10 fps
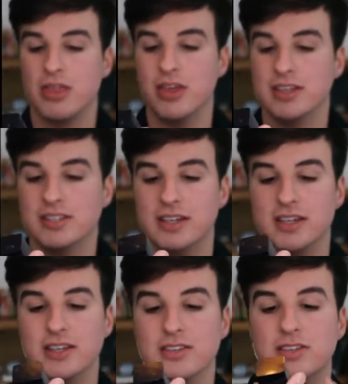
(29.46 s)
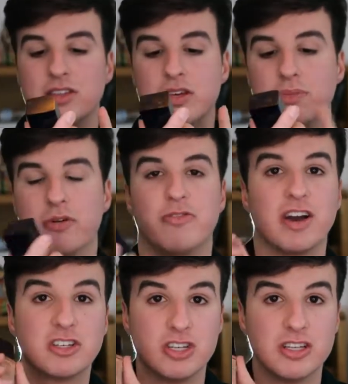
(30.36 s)
This is the
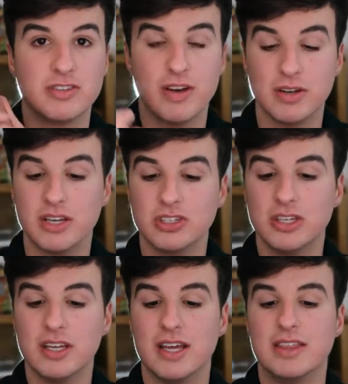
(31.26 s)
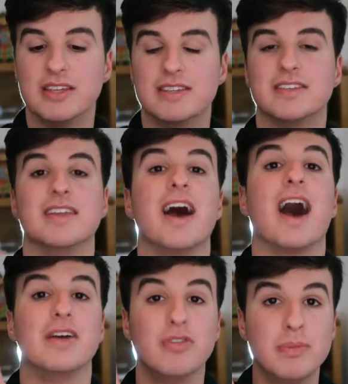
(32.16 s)
Perfectionist foundation and this is an
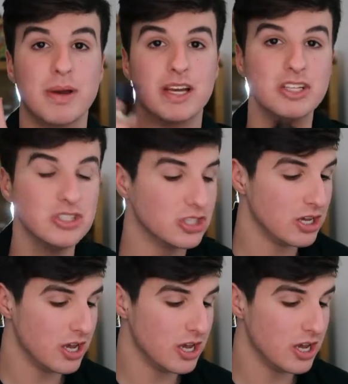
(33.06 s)
ivory beige.